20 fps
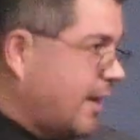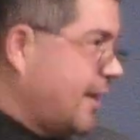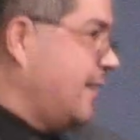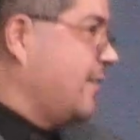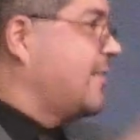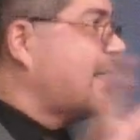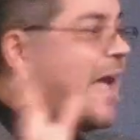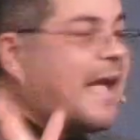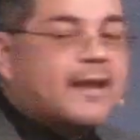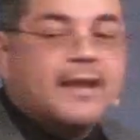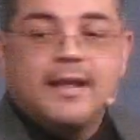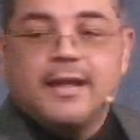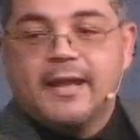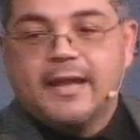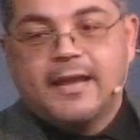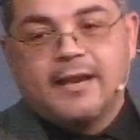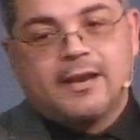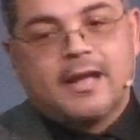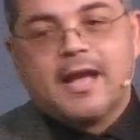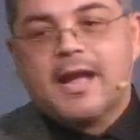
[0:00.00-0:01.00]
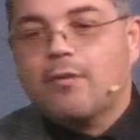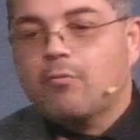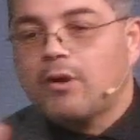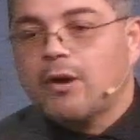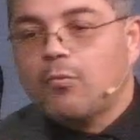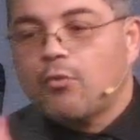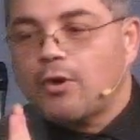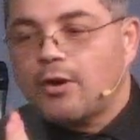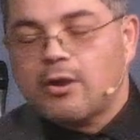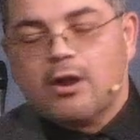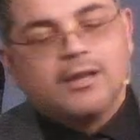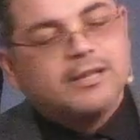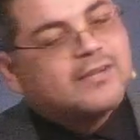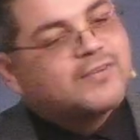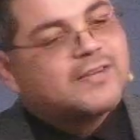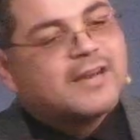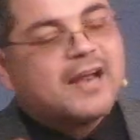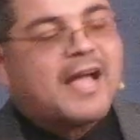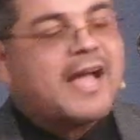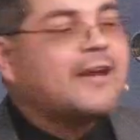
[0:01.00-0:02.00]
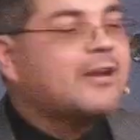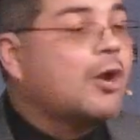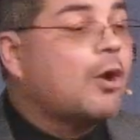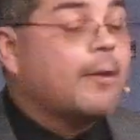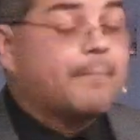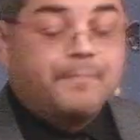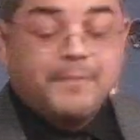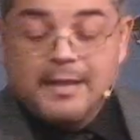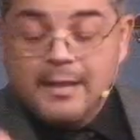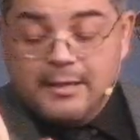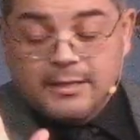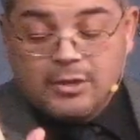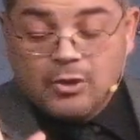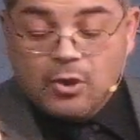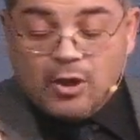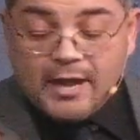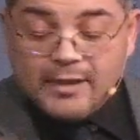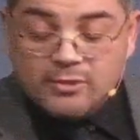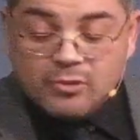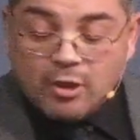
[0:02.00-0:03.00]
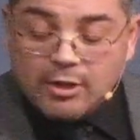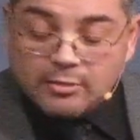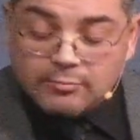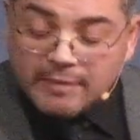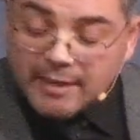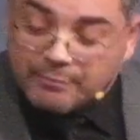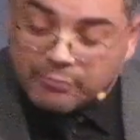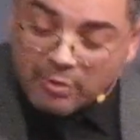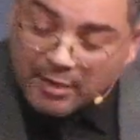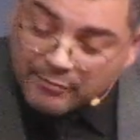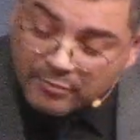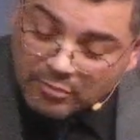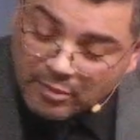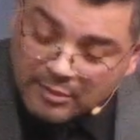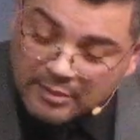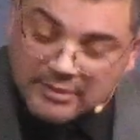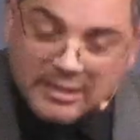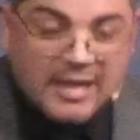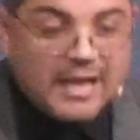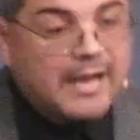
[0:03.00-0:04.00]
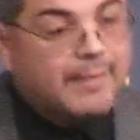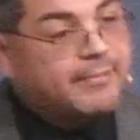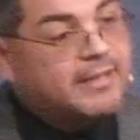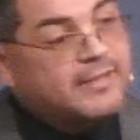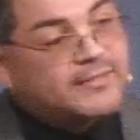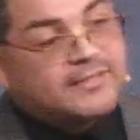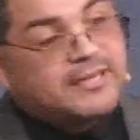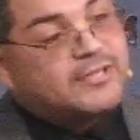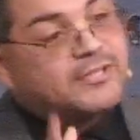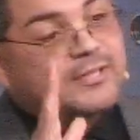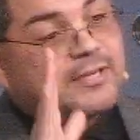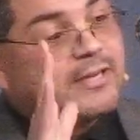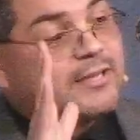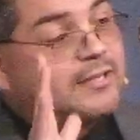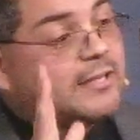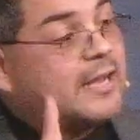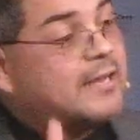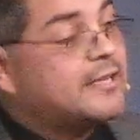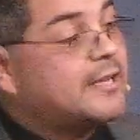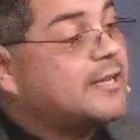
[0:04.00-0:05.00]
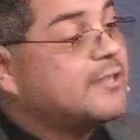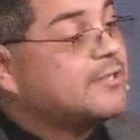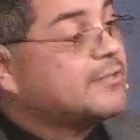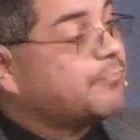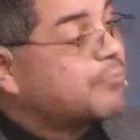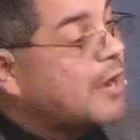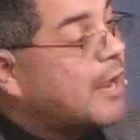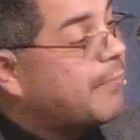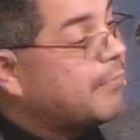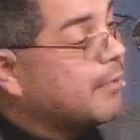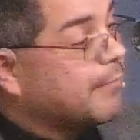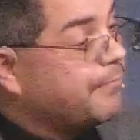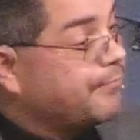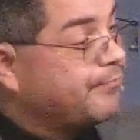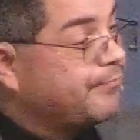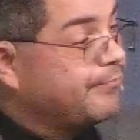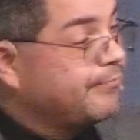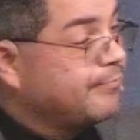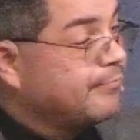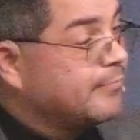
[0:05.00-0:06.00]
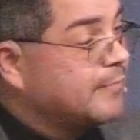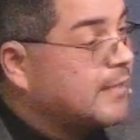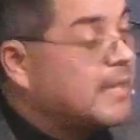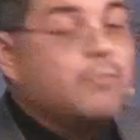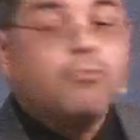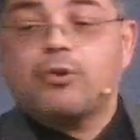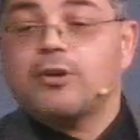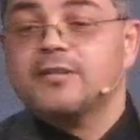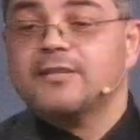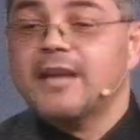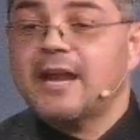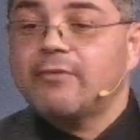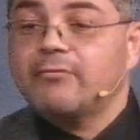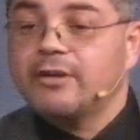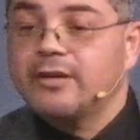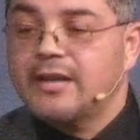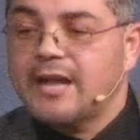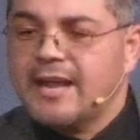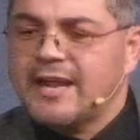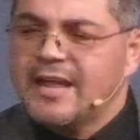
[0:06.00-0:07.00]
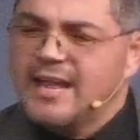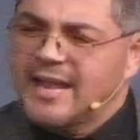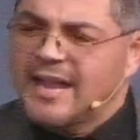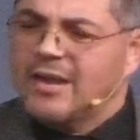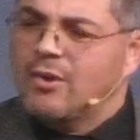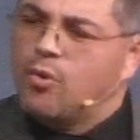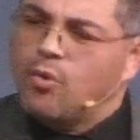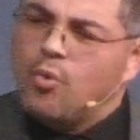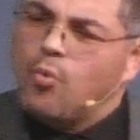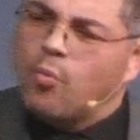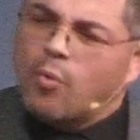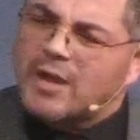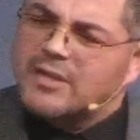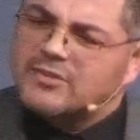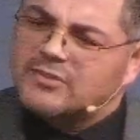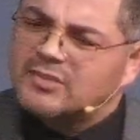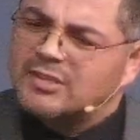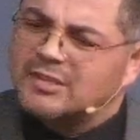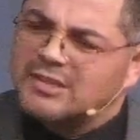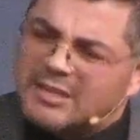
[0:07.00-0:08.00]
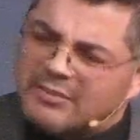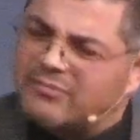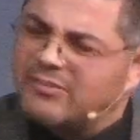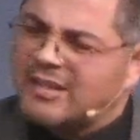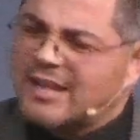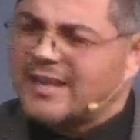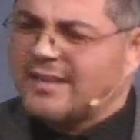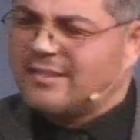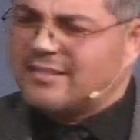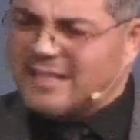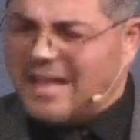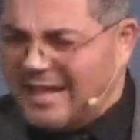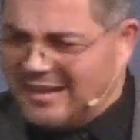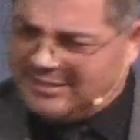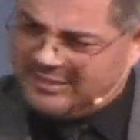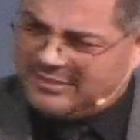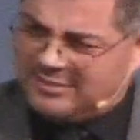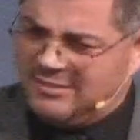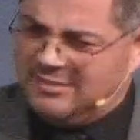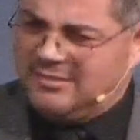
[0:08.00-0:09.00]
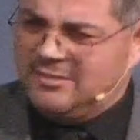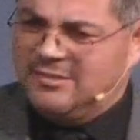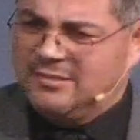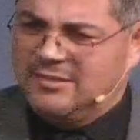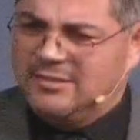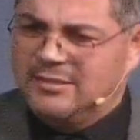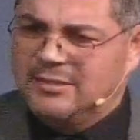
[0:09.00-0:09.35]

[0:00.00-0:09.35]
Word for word: and I want to get that, and I want to work hard. Listen, I know it. You know, I talk to my brother all the time. That's his, that's his problem. He works every day. And who wants to live like that?